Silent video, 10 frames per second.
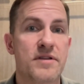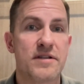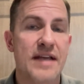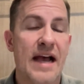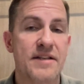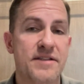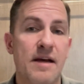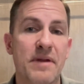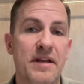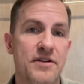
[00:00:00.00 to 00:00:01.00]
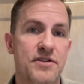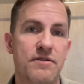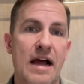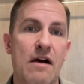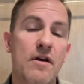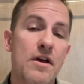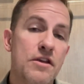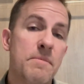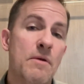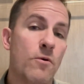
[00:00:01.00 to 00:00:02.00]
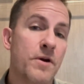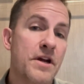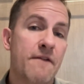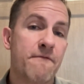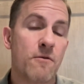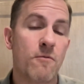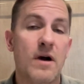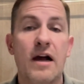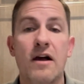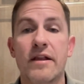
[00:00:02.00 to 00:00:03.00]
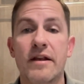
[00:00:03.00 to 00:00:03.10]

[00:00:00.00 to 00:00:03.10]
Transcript: Is that something that you've been working on for a while?